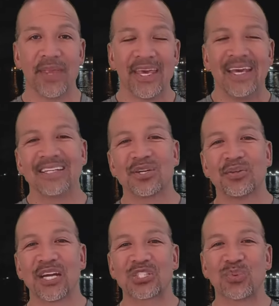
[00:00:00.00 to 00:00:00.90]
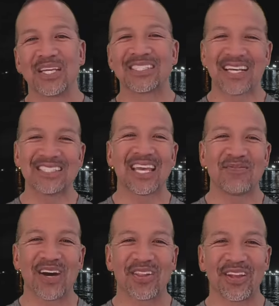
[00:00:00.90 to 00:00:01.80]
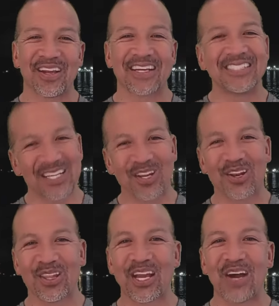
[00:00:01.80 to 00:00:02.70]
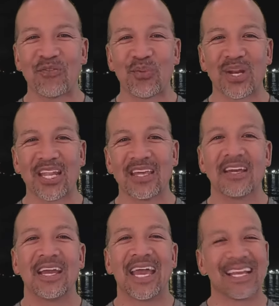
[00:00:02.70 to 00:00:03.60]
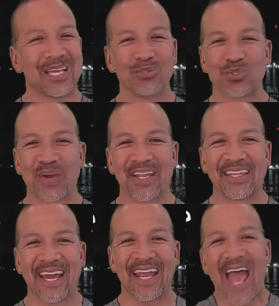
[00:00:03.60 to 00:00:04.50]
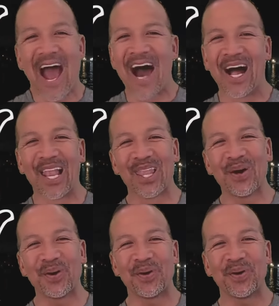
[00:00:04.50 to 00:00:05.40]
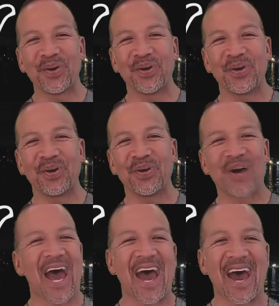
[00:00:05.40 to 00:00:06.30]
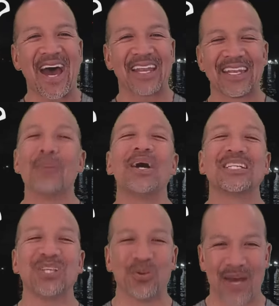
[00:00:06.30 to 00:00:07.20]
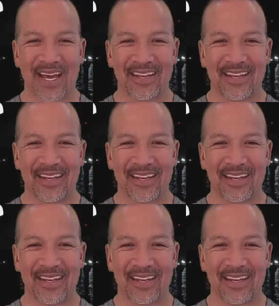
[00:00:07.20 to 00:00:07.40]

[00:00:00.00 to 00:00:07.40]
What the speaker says: Until next week, stay safe out there, continue to look out for one another, and keep spreading that aloha. Now back to you, Matt.